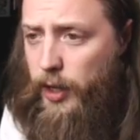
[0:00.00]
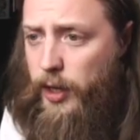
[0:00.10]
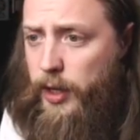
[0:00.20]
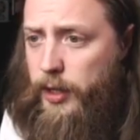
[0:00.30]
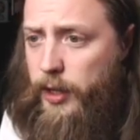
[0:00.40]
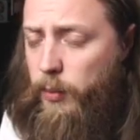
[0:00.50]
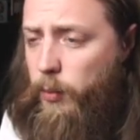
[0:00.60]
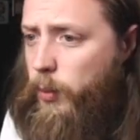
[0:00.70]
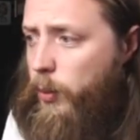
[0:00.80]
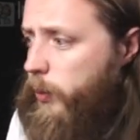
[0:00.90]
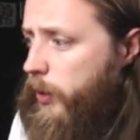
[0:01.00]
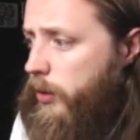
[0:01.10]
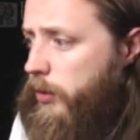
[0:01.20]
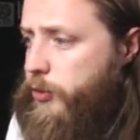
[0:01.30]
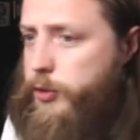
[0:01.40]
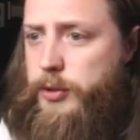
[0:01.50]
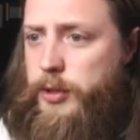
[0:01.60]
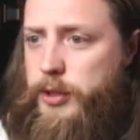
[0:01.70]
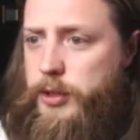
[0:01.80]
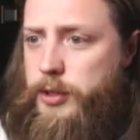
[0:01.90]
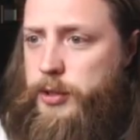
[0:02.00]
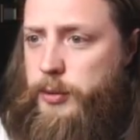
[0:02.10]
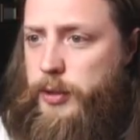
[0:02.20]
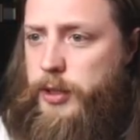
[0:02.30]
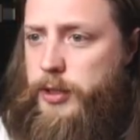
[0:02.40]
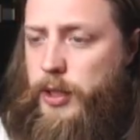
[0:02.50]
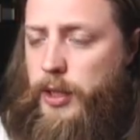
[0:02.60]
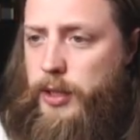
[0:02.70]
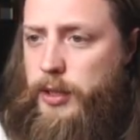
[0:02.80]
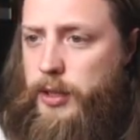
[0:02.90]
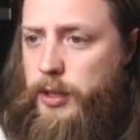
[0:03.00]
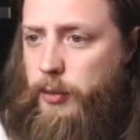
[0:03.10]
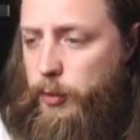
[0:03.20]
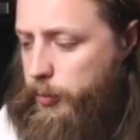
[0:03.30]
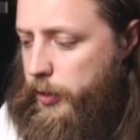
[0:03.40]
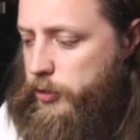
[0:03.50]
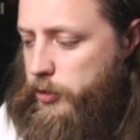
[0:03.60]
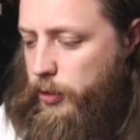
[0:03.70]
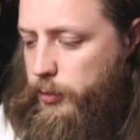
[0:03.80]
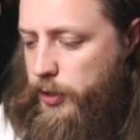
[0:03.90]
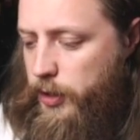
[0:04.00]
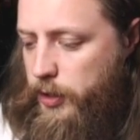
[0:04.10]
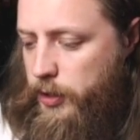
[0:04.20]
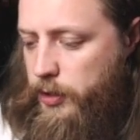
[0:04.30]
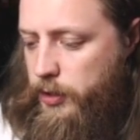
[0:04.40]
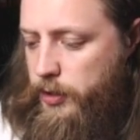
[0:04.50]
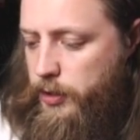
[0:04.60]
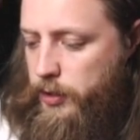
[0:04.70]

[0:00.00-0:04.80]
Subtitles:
Now what we also need to do is add in our build script here,